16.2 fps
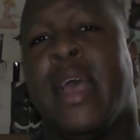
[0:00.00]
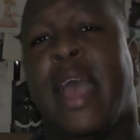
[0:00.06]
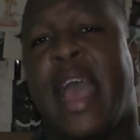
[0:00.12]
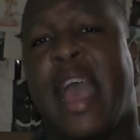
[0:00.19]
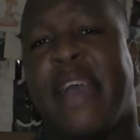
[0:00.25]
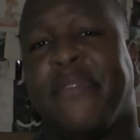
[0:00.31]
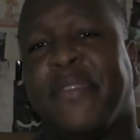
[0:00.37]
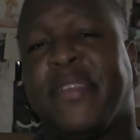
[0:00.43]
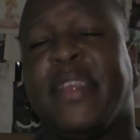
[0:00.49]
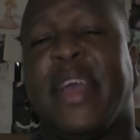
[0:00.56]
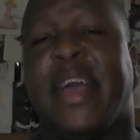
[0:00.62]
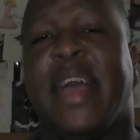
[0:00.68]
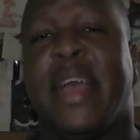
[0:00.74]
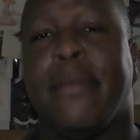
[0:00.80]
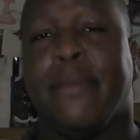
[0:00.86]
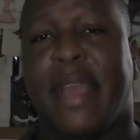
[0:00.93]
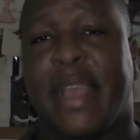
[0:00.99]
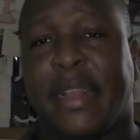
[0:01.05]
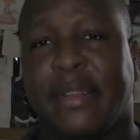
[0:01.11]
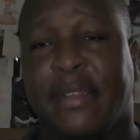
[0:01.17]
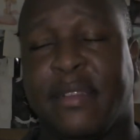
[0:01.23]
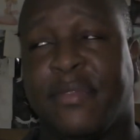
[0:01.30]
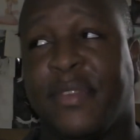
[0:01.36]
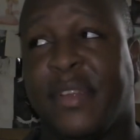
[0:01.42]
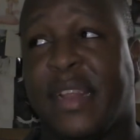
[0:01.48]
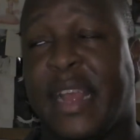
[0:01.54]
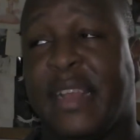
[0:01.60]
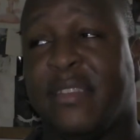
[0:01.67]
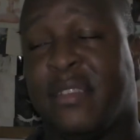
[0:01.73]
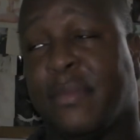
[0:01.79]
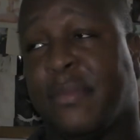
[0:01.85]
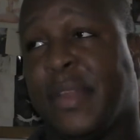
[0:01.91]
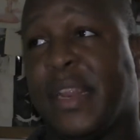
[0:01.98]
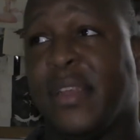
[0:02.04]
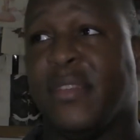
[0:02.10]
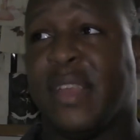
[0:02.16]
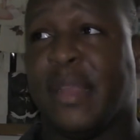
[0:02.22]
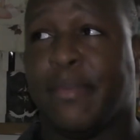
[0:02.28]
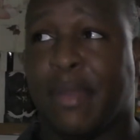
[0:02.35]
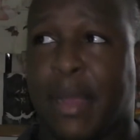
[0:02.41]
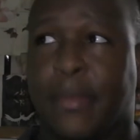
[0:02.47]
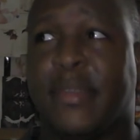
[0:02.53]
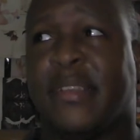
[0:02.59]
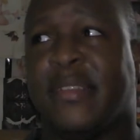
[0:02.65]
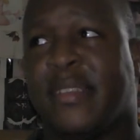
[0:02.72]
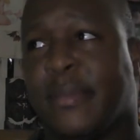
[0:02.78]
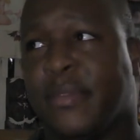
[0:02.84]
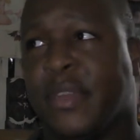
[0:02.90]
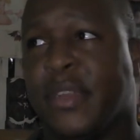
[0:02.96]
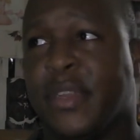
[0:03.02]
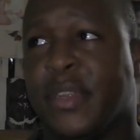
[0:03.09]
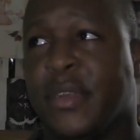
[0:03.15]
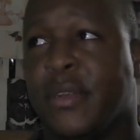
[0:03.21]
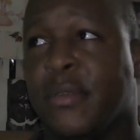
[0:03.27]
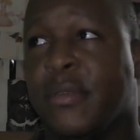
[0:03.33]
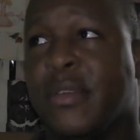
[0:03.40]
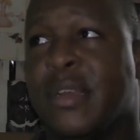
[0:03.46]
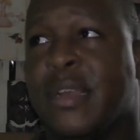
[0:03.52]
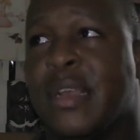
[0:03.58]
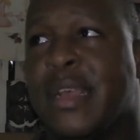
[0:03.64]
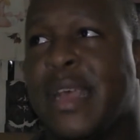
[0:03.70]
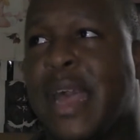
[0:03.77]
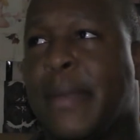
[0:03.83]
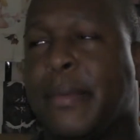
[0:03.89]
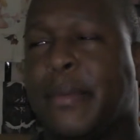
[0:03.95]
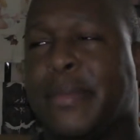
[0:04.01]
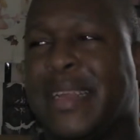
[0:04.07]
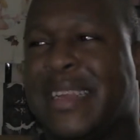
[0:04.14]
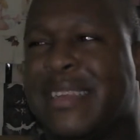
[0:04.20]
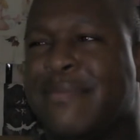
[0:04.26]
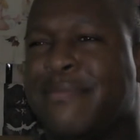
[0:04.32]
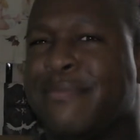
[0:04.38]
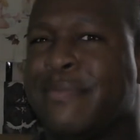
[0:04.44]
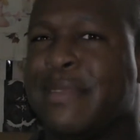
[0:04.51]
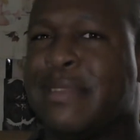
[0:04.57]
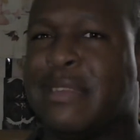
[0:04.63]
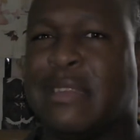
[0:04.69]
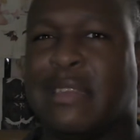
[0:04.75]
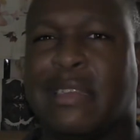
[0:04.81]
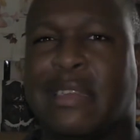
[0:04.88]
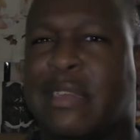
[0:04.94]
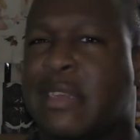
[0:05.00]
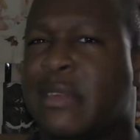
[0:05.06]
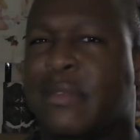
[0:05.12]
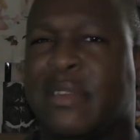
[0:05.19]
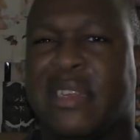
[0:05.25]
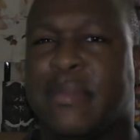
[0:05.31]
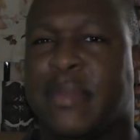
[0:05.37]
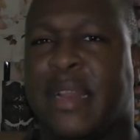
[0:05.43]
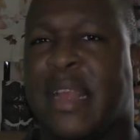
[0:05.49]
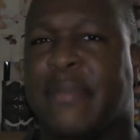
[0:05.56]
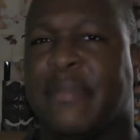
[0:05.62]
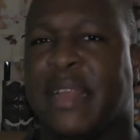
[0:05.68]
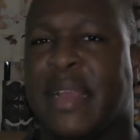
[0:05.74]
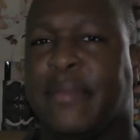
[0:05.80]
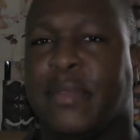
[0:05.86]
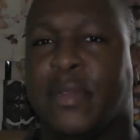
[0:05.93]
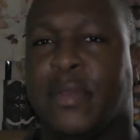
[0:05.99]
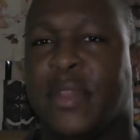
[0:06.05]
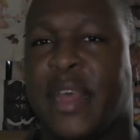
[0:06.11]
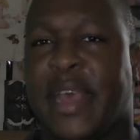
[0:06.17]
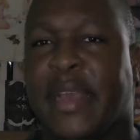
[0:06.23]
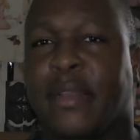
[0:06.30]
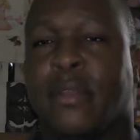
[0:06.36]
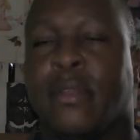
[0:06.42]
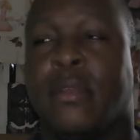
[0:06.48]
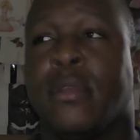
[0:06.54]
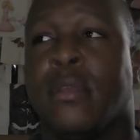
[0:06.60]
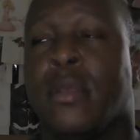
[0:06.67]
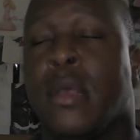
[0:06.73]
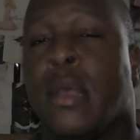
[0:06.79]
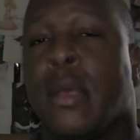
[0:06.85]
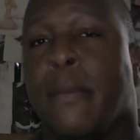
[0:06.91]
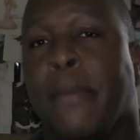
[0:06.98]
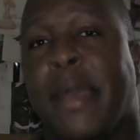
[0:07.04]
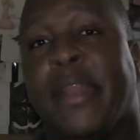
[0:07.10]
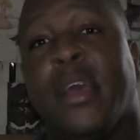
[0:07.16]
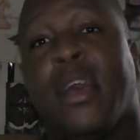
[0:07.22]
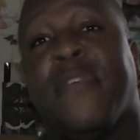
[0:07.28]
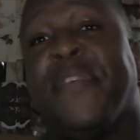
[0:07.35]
half the time I just realized some videos I promised I said I was going to do, I'm going to be like, no, I don't think I'm going to have time to do that. But I know a